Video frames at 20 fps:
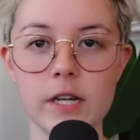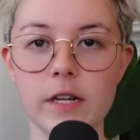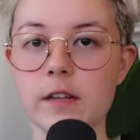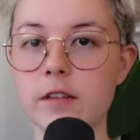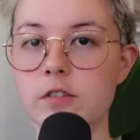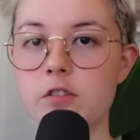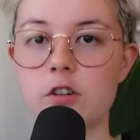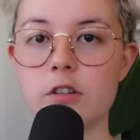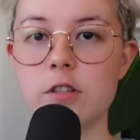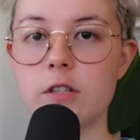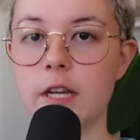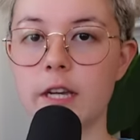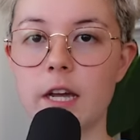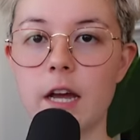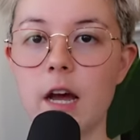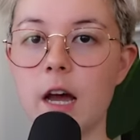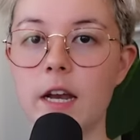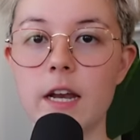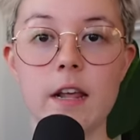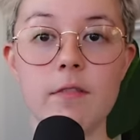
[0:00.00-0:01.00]
It is just like
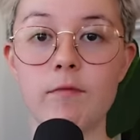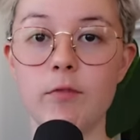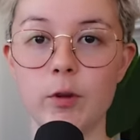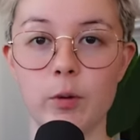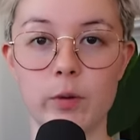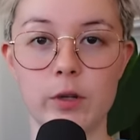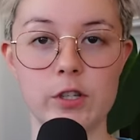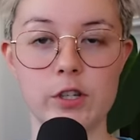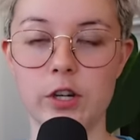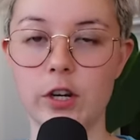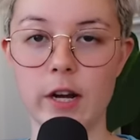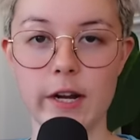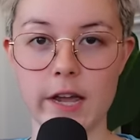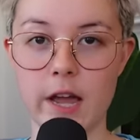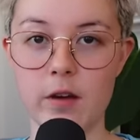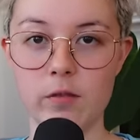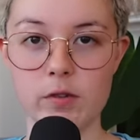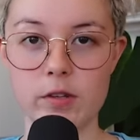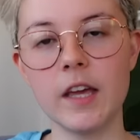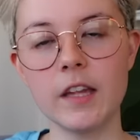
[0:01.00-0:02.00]
an influencer
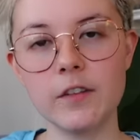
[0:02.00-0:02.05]
account.